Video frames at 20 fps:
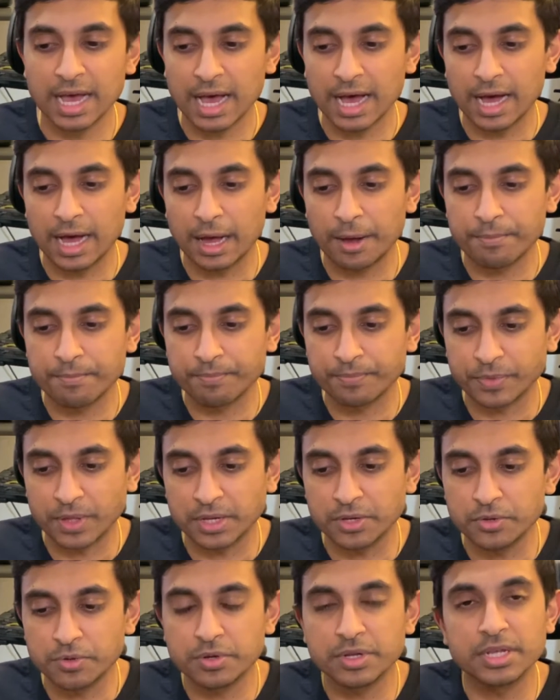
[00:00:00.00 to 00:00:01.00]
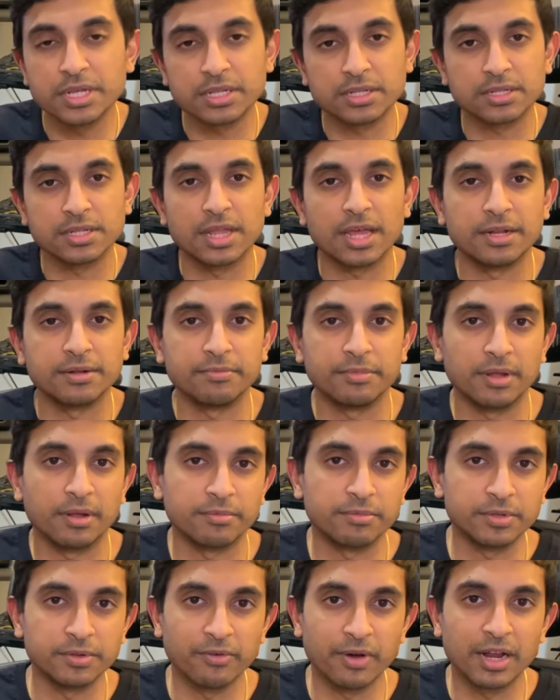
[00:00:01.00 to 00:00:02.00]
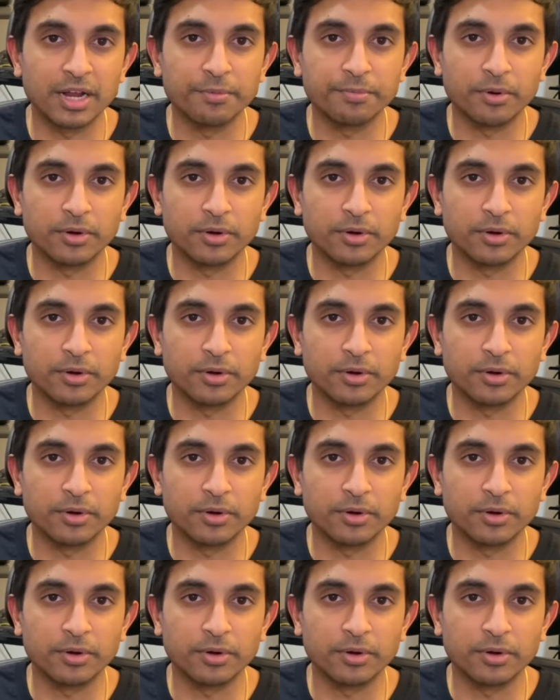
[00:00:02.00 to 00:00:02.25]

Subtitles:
and you need to then develop